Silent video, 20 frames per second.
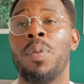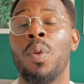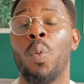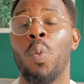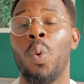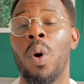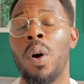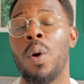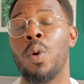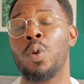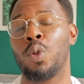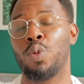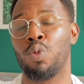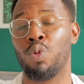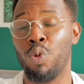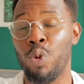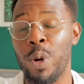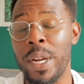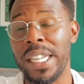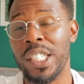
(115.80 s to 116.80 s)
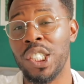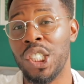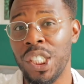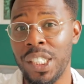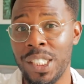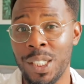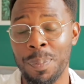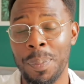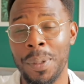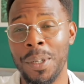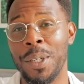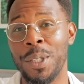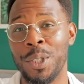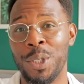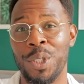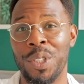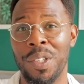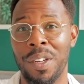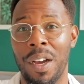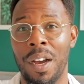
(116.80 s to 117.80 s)
the world's richest
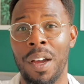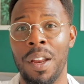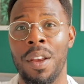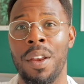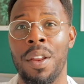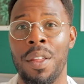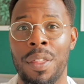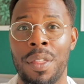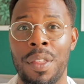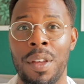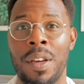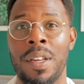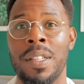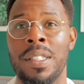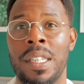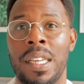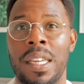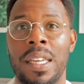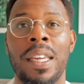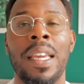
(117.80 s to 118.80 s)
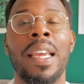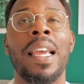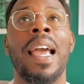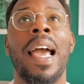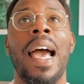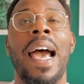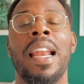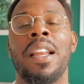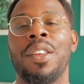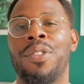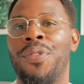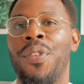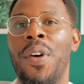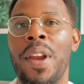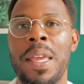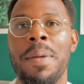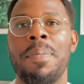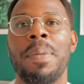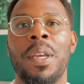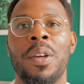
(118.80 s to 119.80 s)
person under 30. And it's
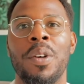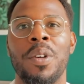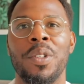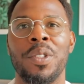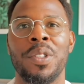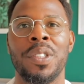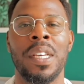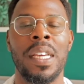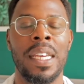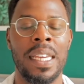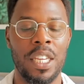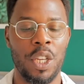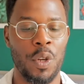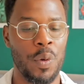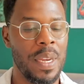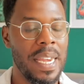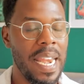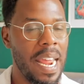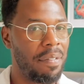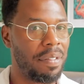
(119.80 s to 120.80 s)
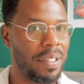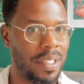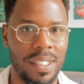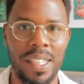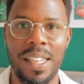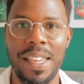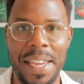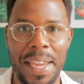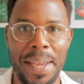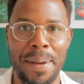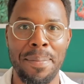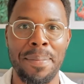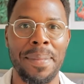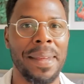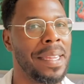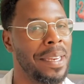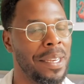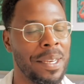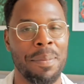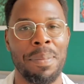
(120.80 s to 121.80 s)
funny because you never see him
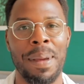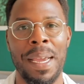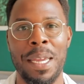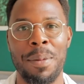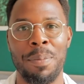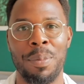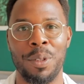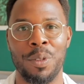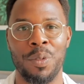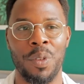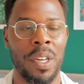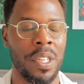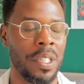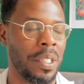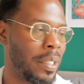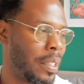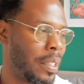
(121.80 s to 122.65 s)
in the papers, right? You